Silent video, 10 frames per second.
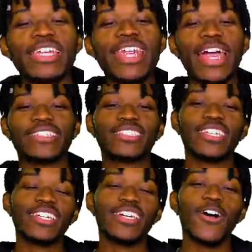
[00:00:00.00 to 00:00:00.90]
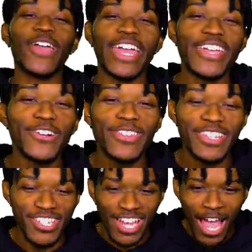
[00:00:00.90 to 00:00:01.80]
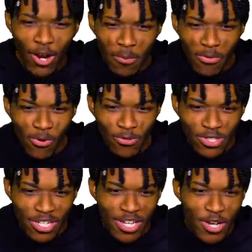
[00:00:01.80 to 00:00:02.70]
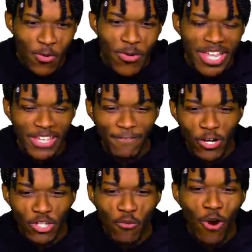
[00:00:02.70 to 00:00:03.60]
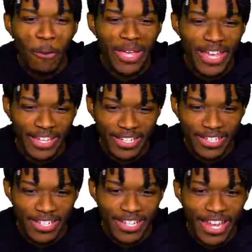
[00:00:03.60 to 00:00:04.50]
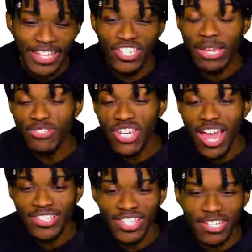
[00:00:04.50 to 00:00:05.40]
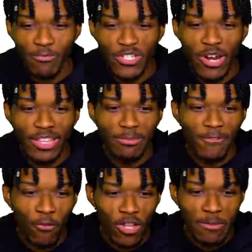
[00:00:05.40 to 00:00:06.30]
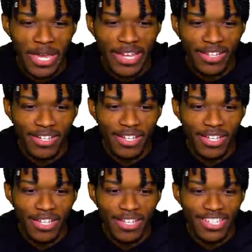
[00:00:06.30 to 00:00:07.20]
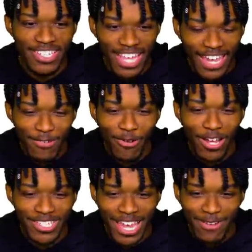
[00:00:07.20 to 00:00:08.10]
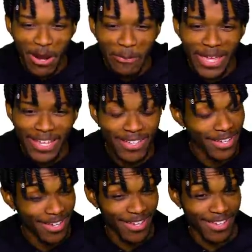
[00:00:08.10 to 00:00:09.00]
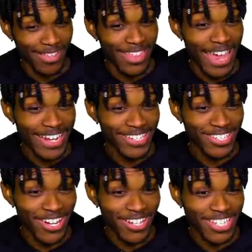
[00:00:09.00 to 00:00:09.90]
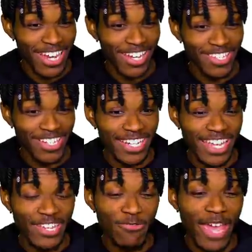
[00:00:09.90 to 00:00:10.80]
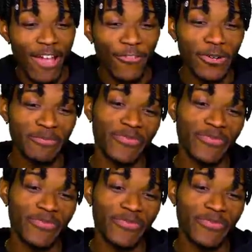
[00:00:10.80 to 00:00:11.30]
Next. Okay, here are the Chicago Bulls. We get the first overall pick and James Johnson. We trade them the fourth pick, the second a second round pick, Thaddeus Young, Chandler Hutchison, and Daniel Gafford.